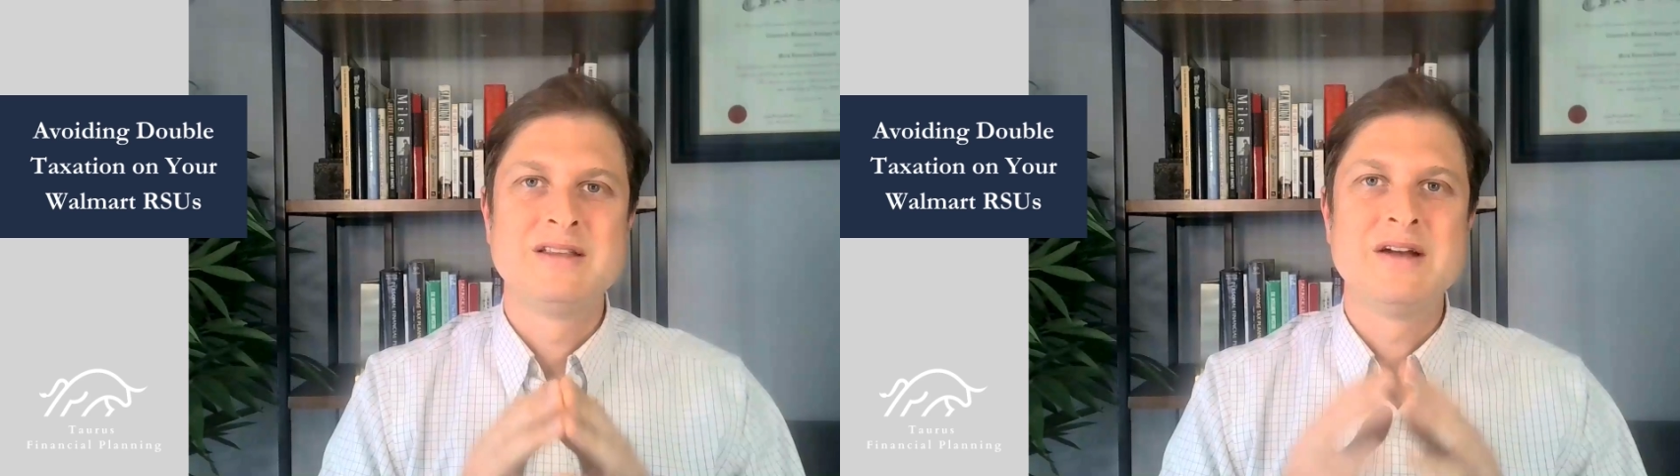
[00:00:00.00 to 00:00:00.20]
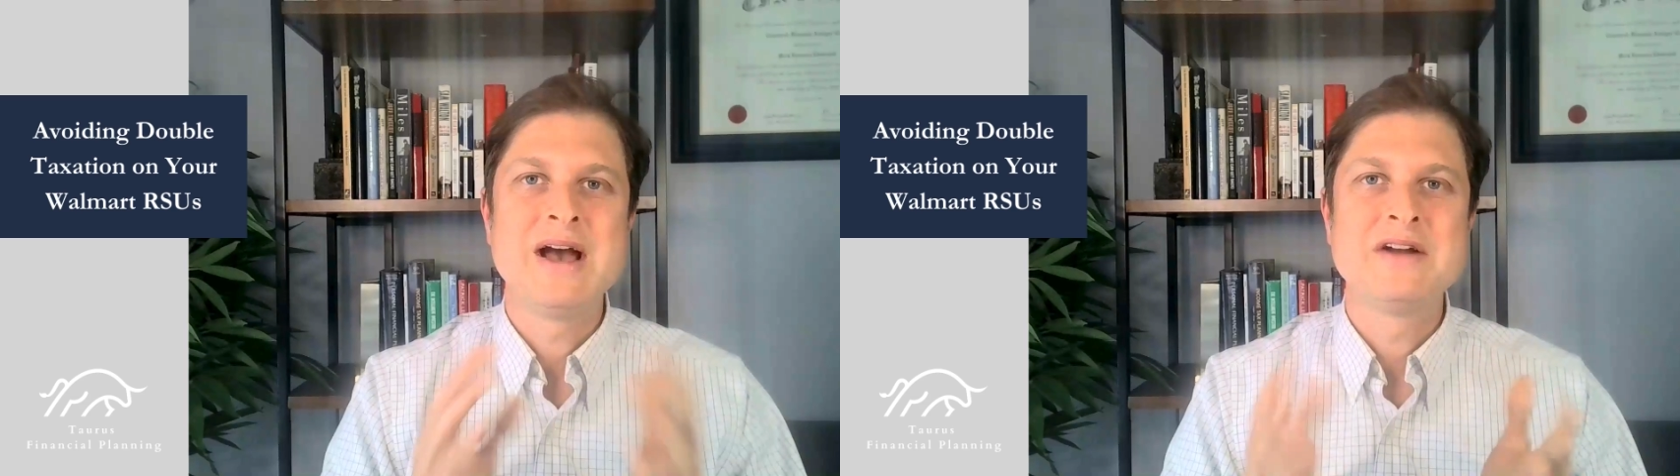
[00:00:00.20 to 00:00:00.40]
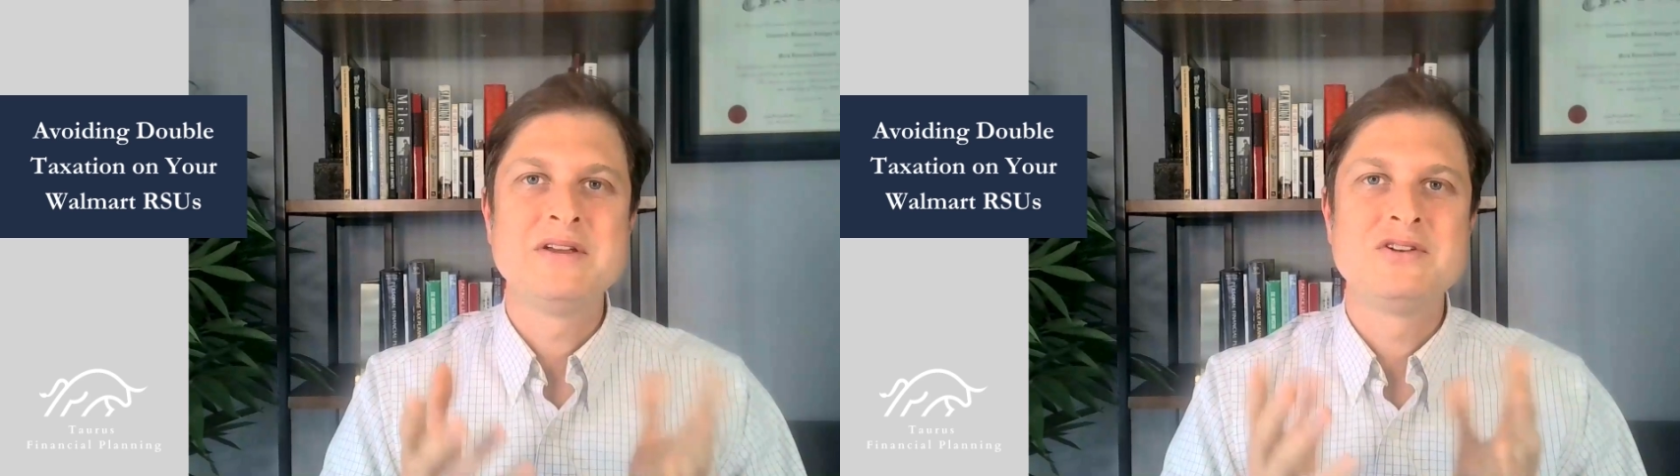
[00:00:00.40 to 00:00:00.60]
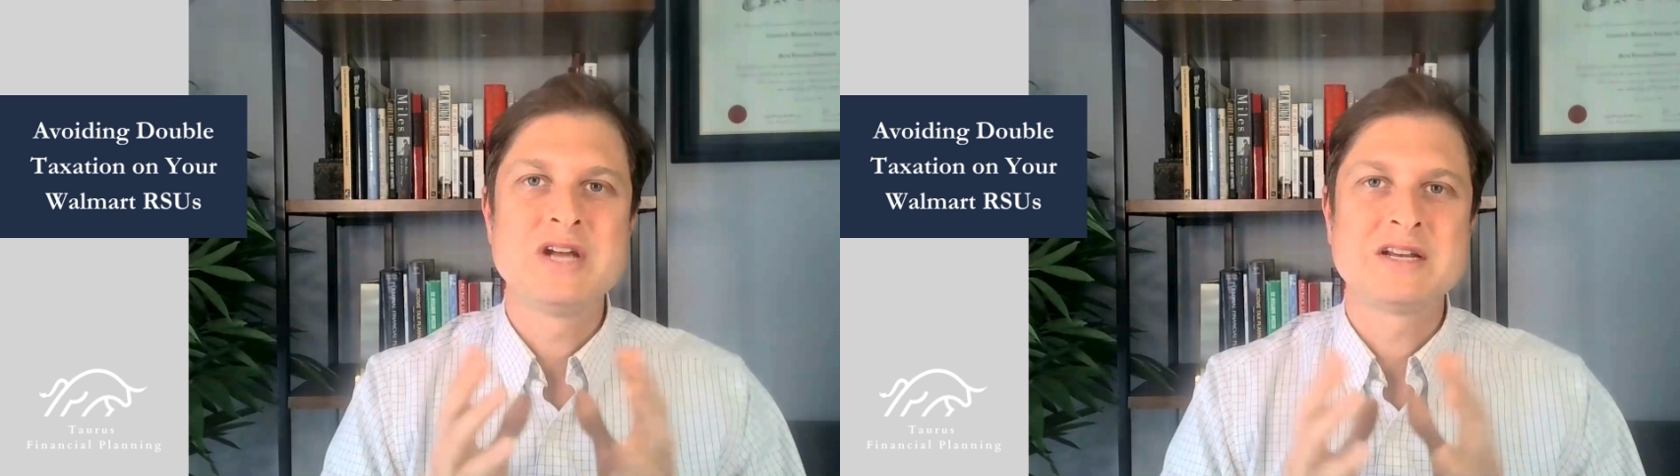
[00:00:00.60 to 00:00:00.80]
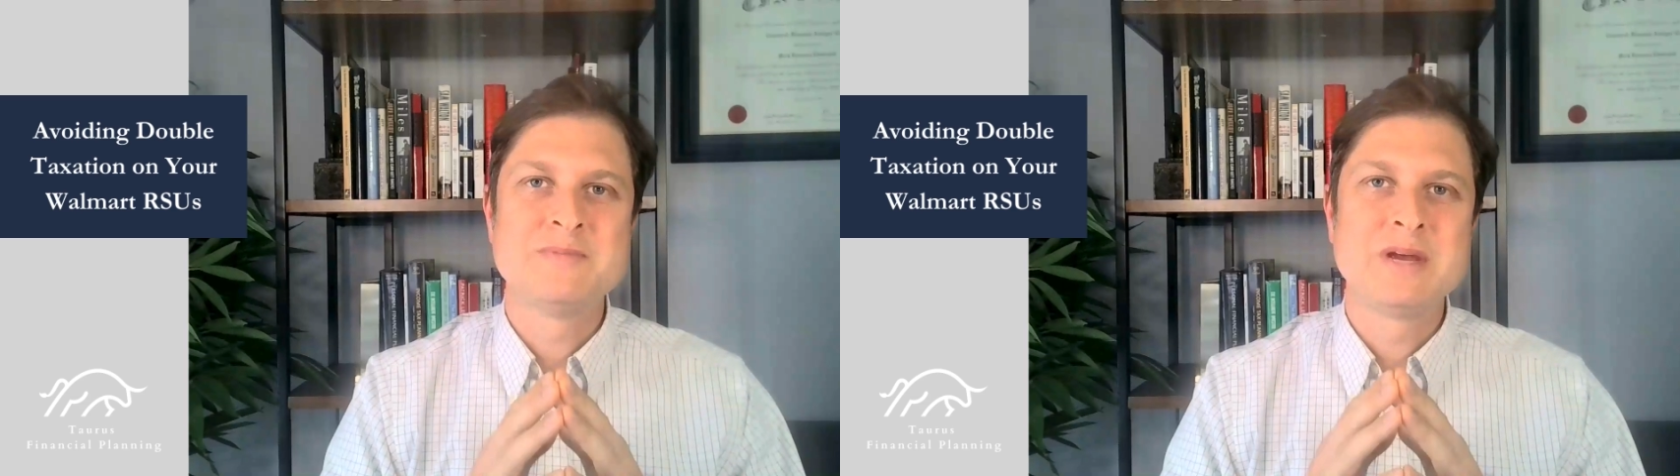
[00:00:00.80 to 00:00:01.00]
Now, how do you
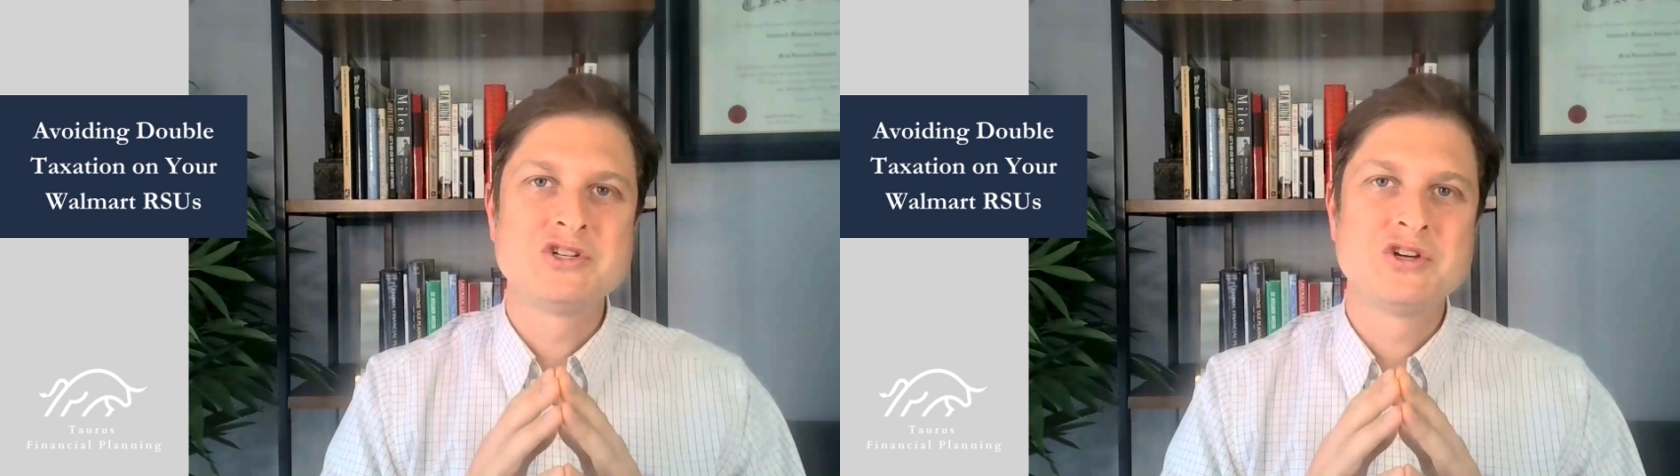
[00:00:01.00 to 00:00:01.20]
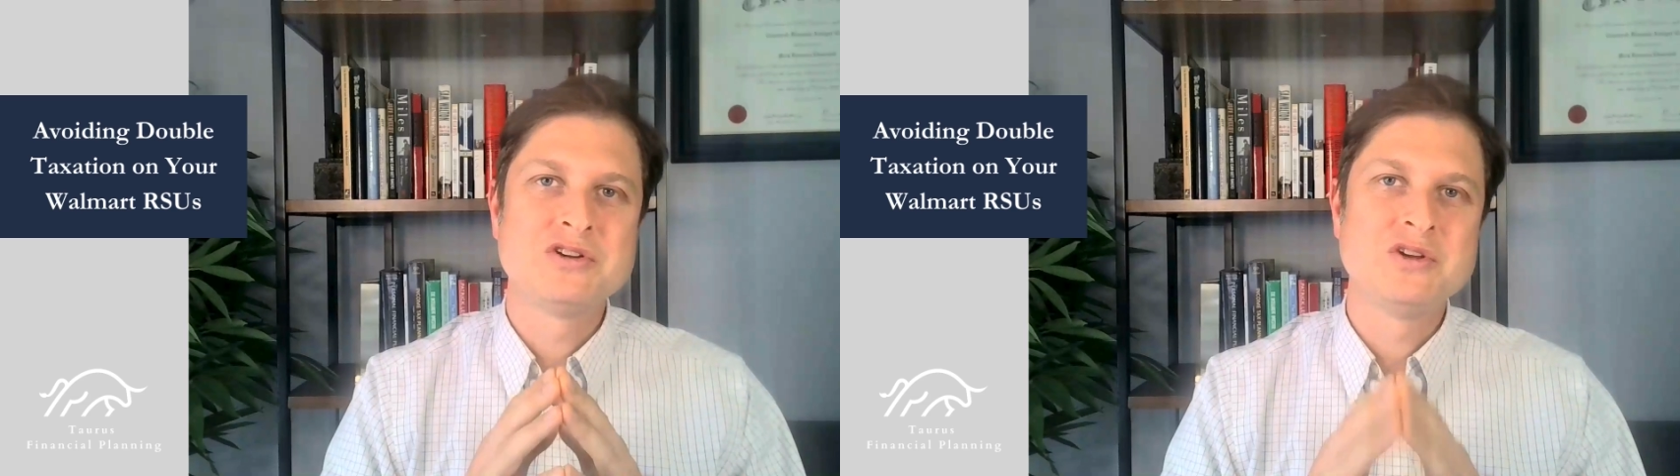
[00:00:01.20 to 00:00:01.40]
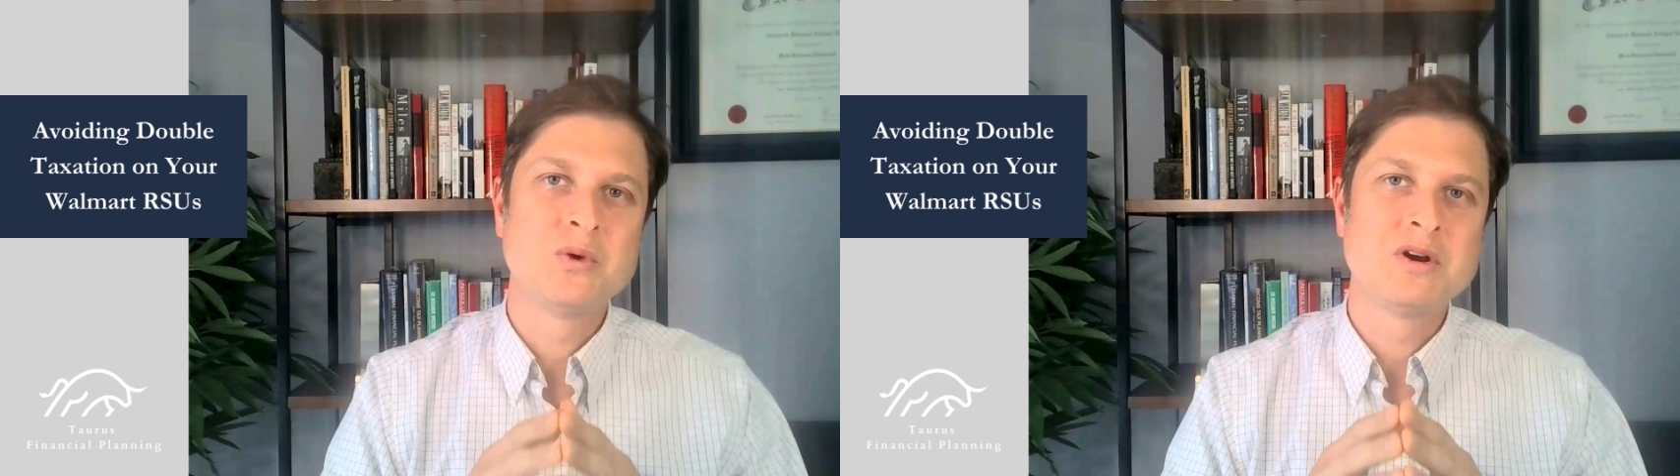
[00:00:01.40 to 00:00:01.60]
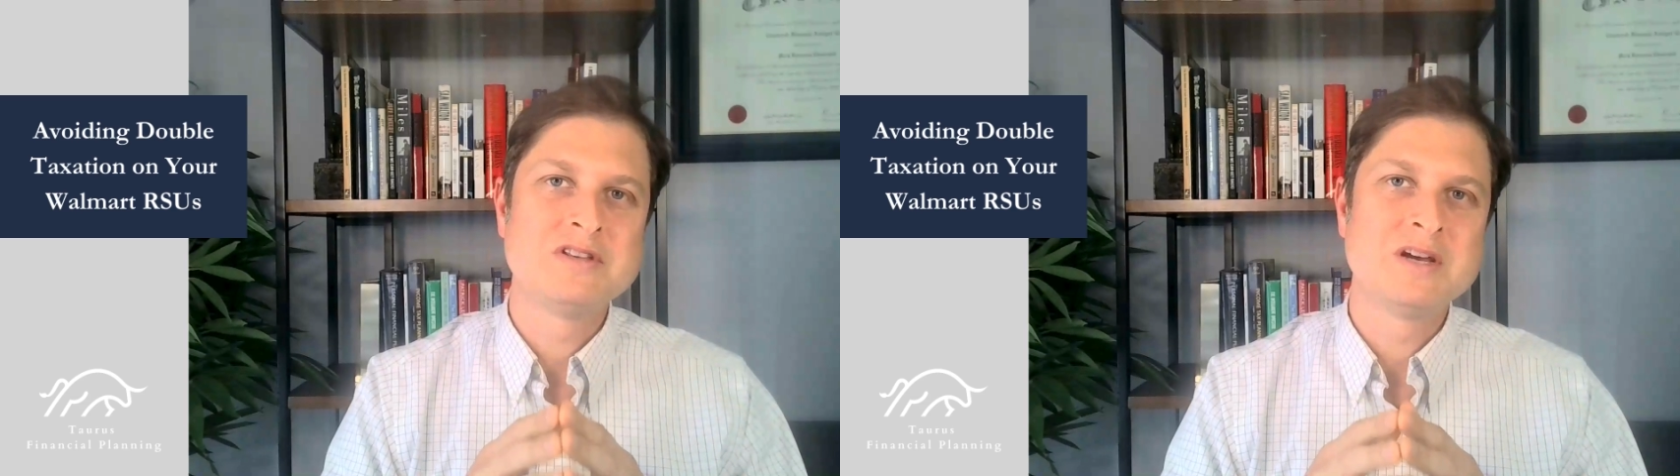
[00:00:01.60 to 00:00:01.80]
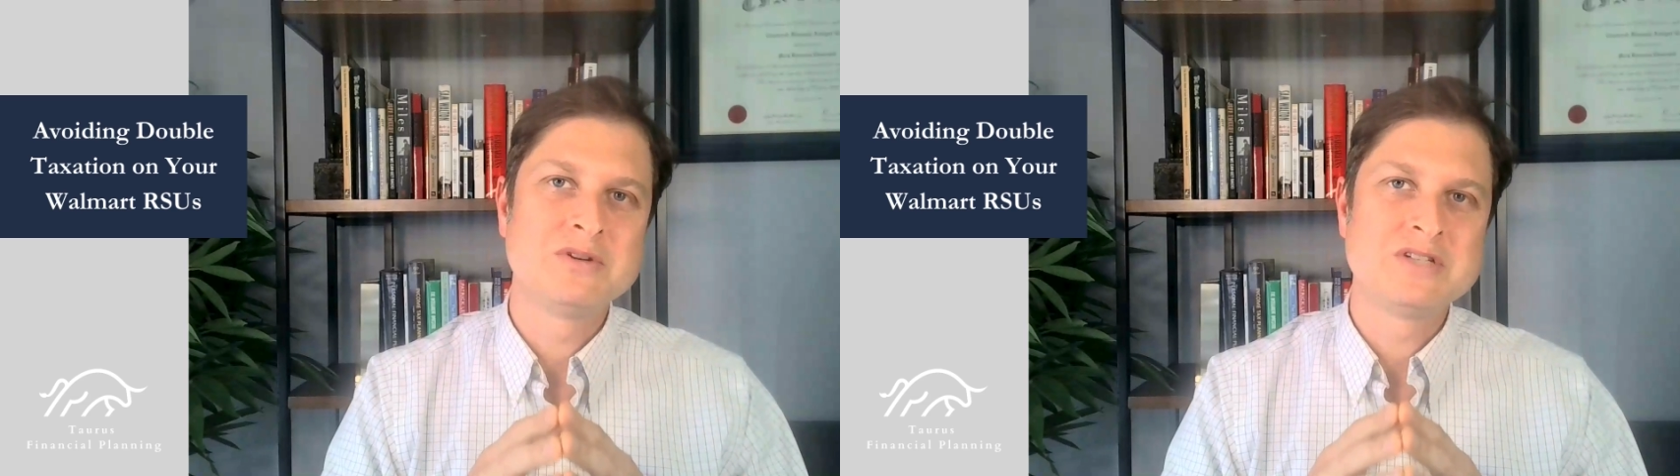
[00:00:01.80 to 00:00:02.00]
check to make sure you
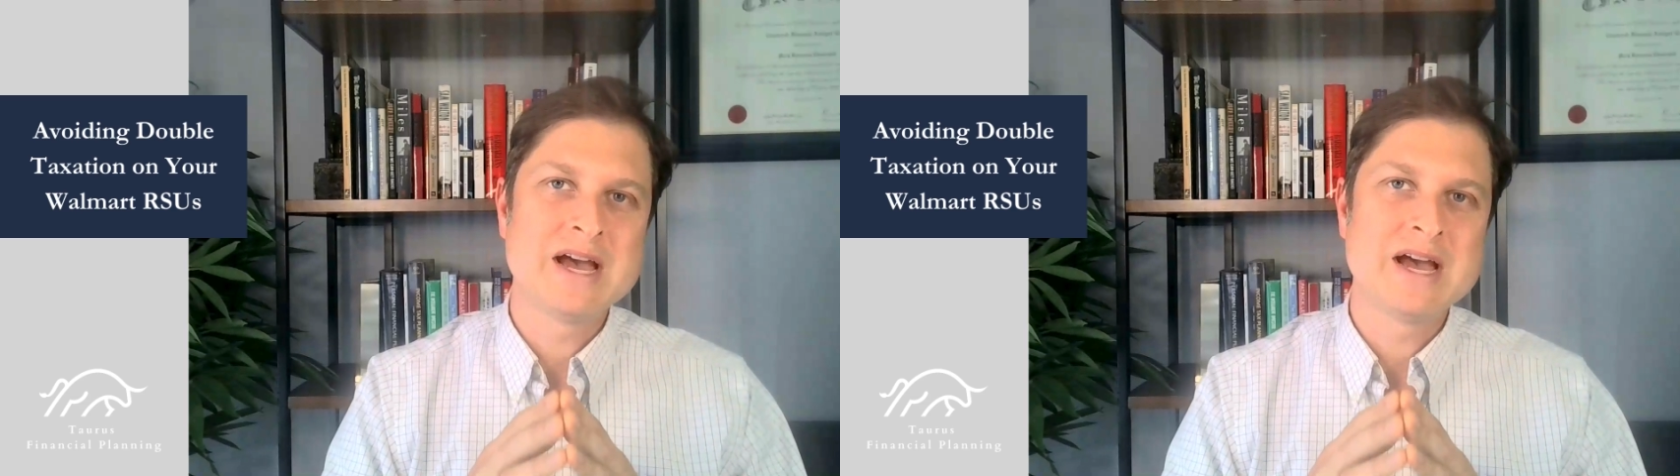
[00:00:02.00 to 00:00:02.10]
weren't double